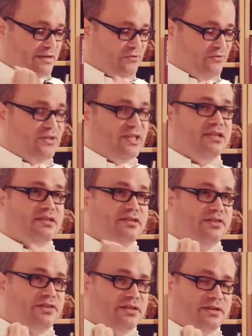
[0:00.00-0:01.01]

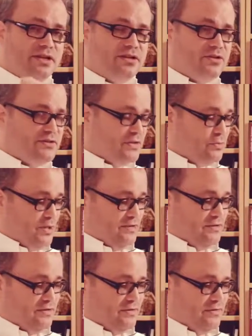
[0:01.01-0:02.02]
feel the
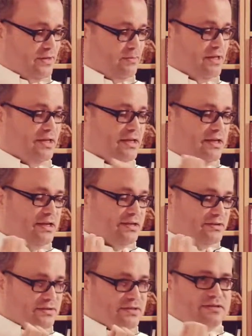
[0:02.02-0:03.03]
consequences of them.
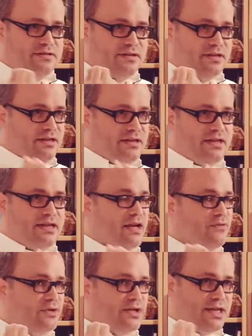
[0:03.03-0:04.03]
So it's the
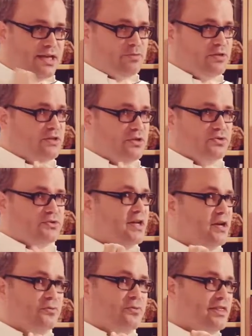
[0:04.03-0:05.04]
every captain goes
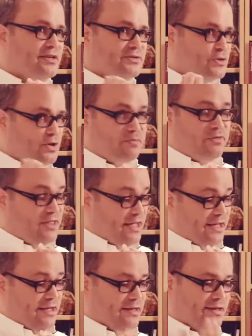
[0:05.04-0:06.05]
down with his ship
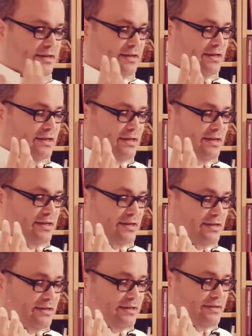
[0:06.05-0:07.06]
thing.
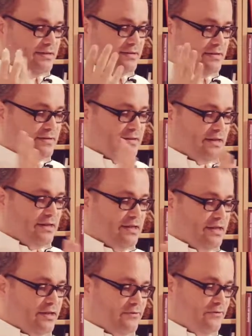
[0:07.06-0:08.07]
It's
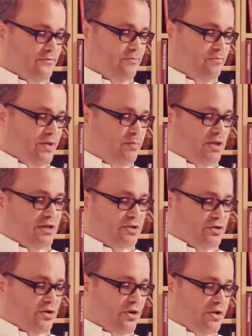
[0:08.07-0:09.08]
if people are
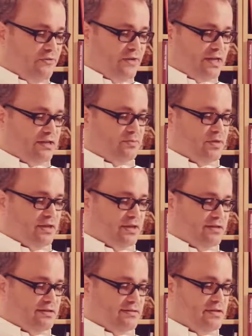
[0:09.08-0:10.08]
not affected by their
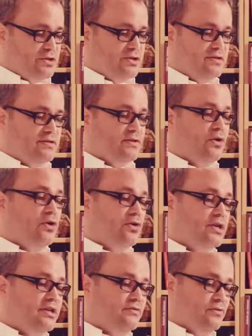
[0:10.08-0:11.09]
decisions,
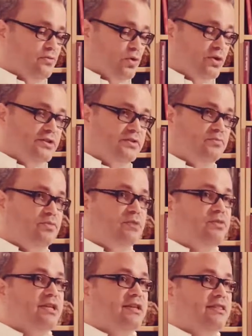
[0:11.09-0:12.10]
or even worse,
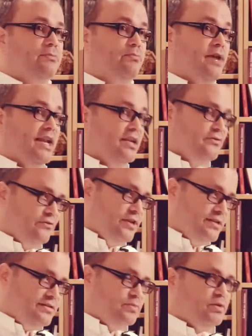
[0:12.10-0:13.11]
people get the
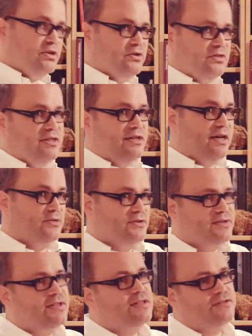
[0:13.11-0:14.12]
benefits but not the
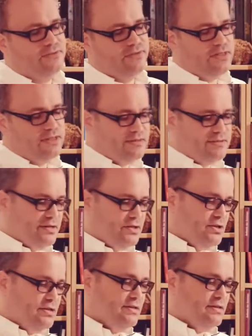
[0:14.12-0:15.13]
downsides of their
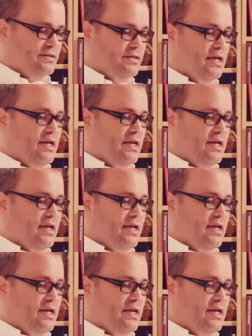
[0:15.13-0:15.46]
decisions,